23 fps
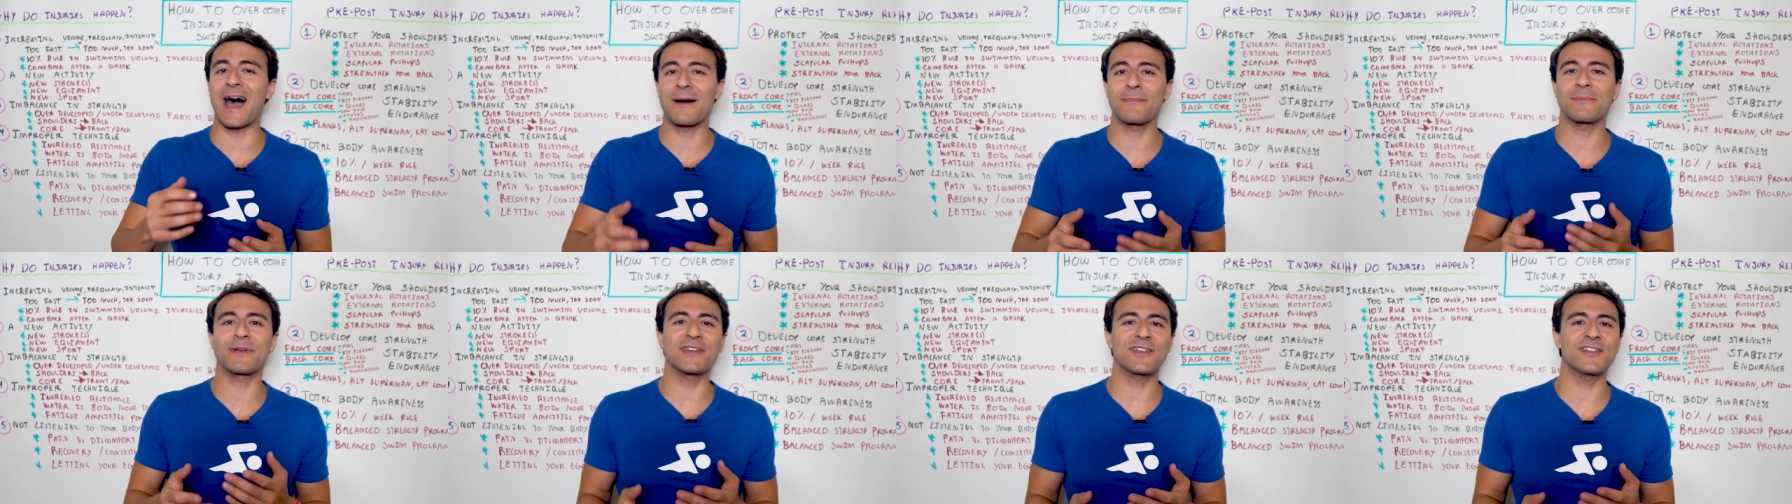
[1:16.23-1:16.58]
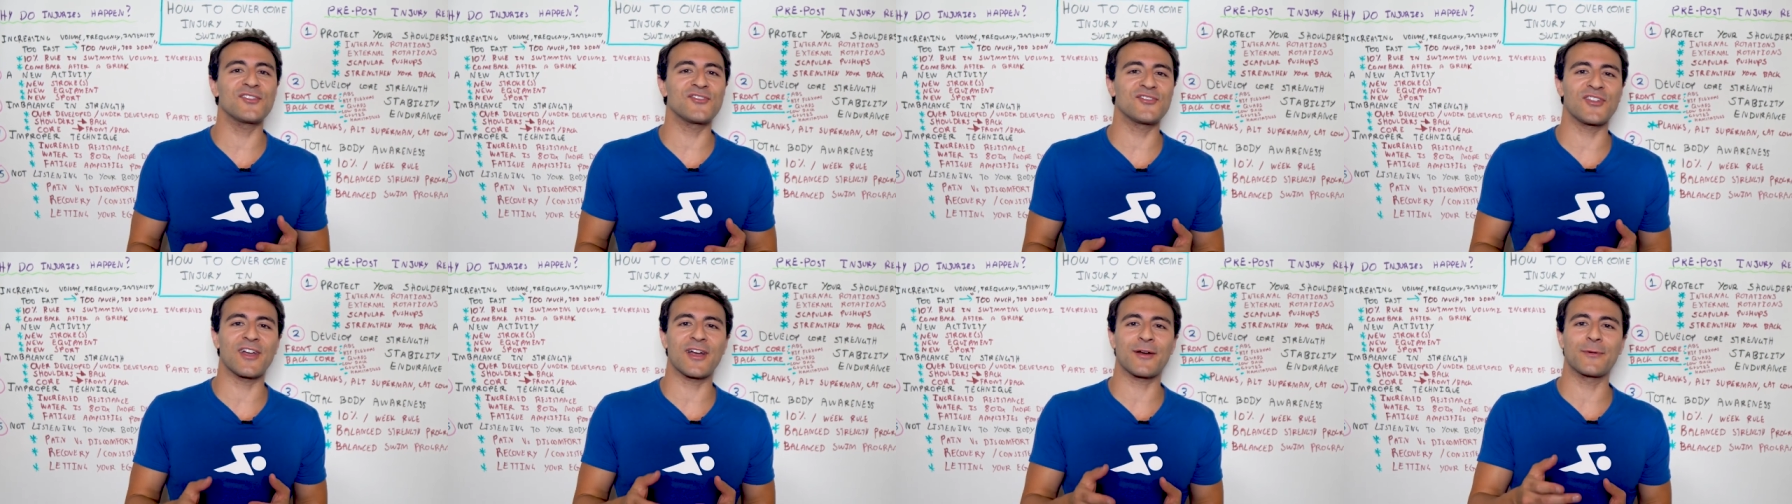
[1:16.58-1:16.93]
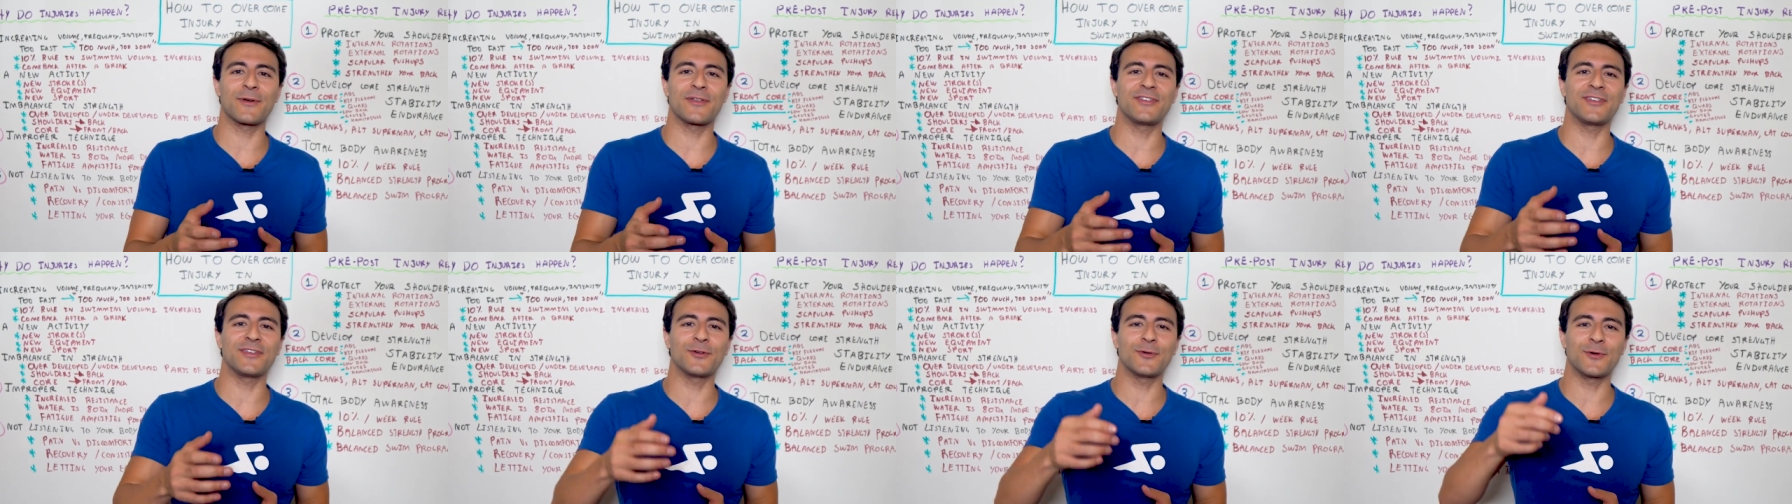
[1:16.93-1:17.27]
I'm gonna share
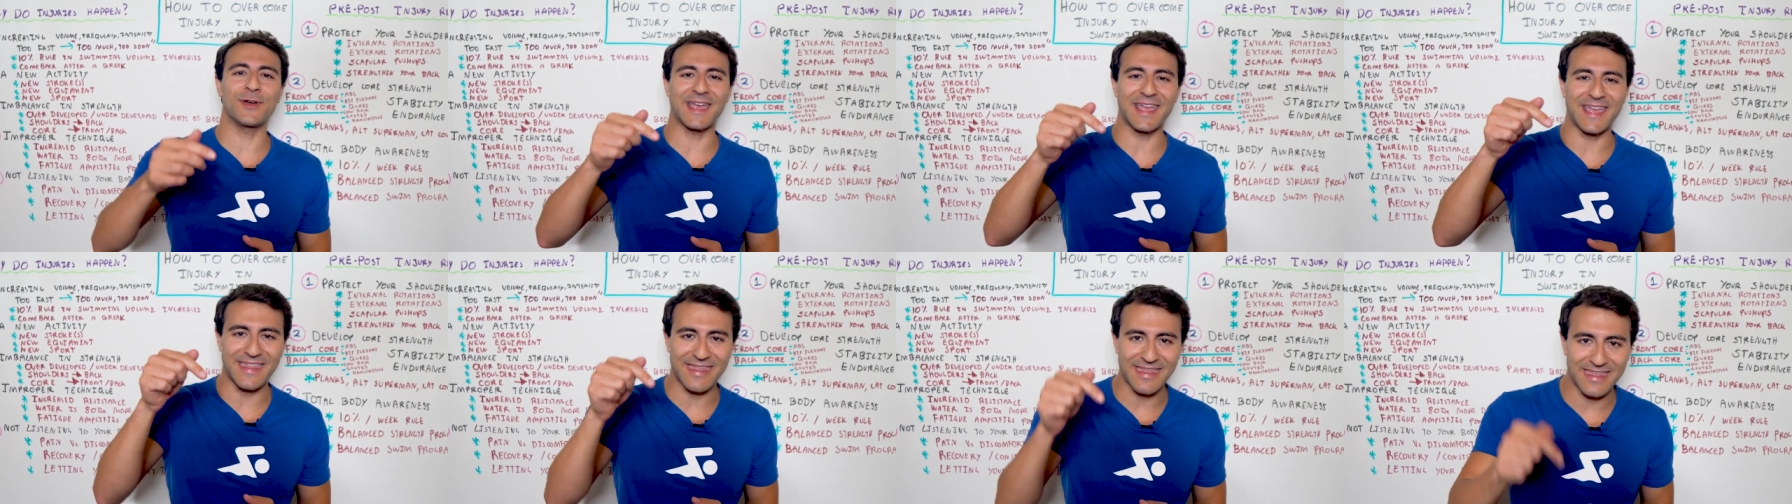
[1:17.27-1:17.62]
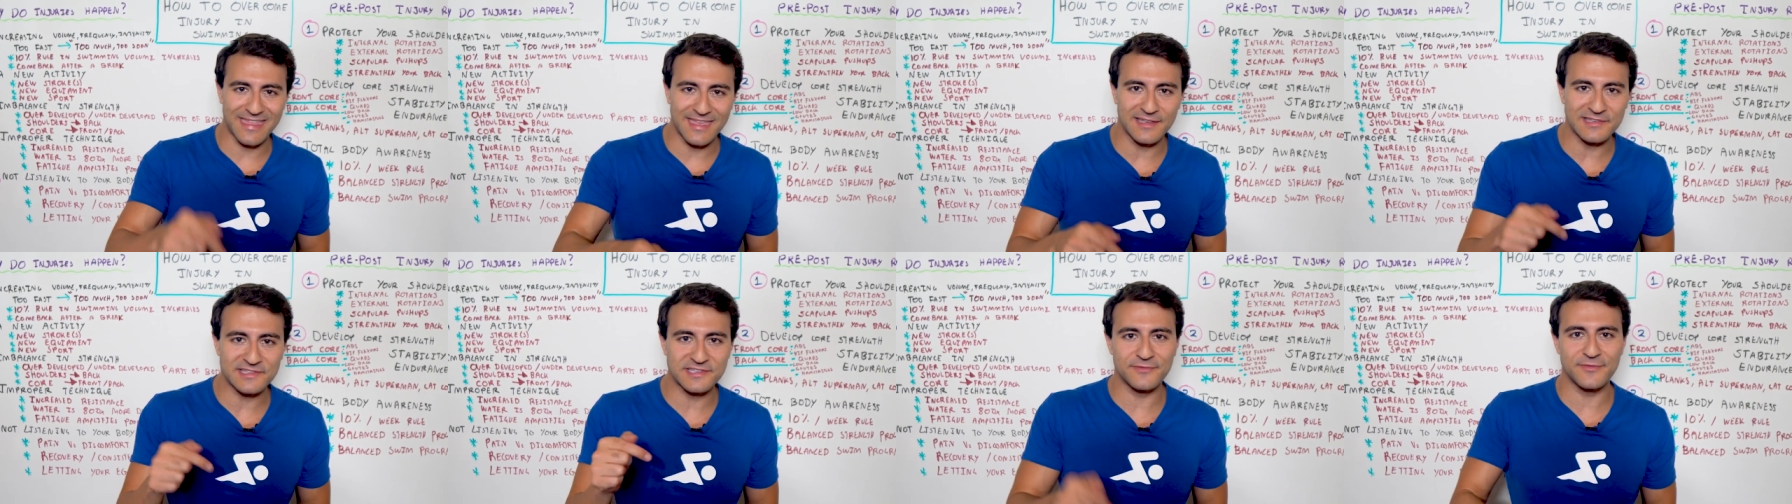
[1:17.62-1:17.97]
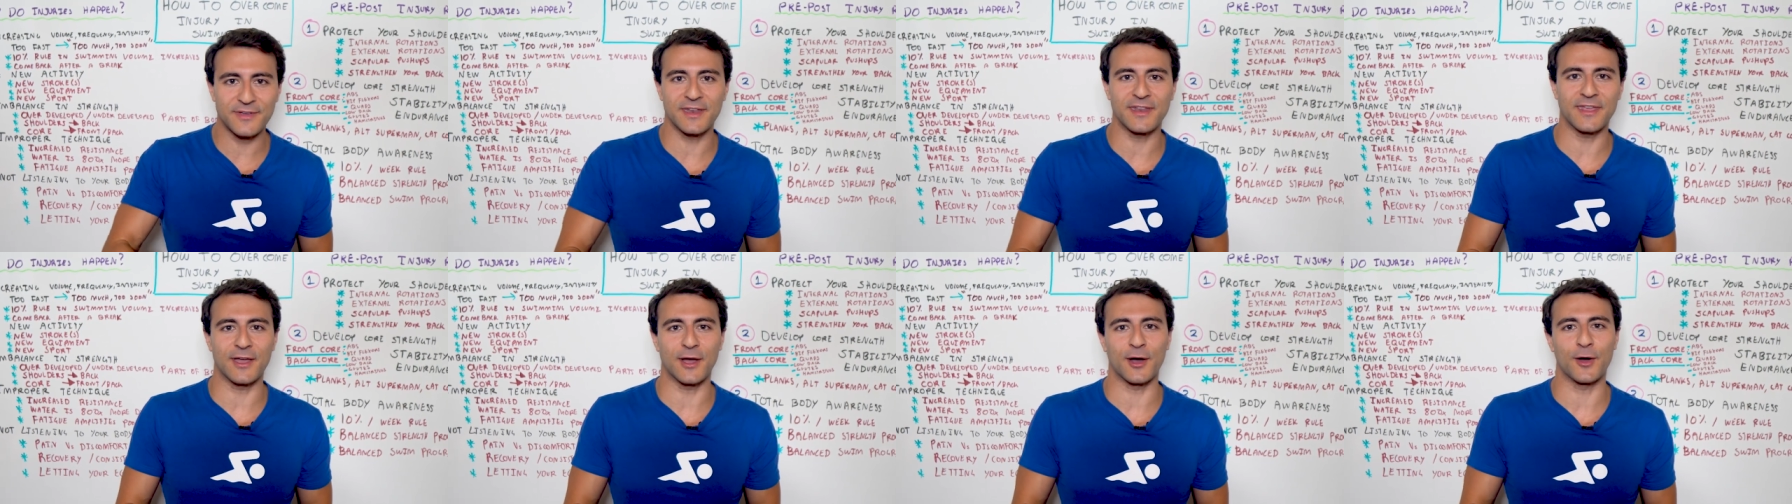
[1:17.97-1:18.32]
with you in this
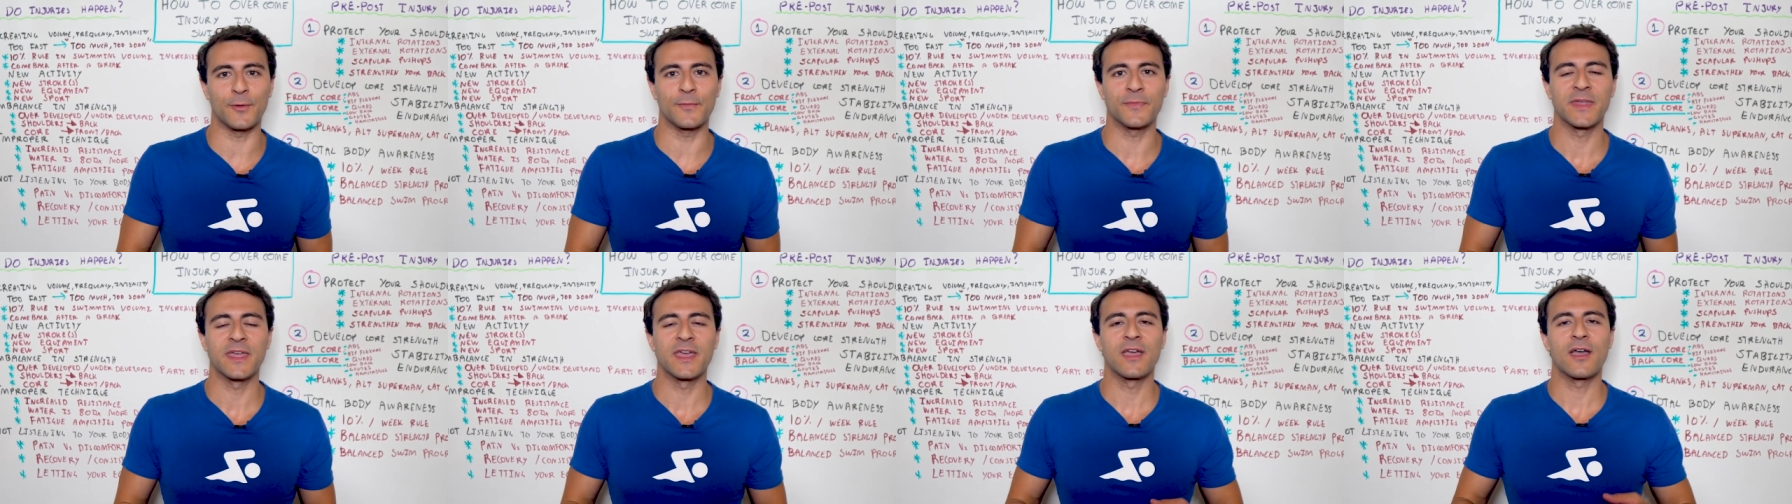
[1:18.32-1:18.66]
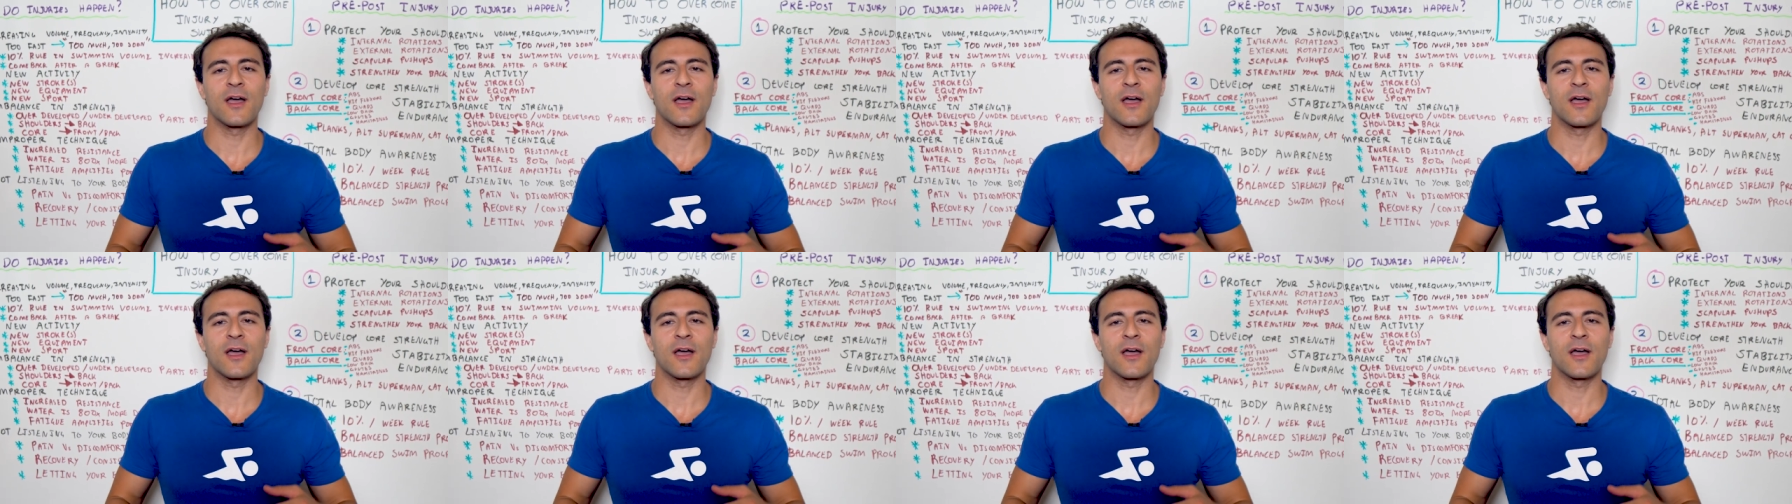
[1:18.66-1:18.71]
video,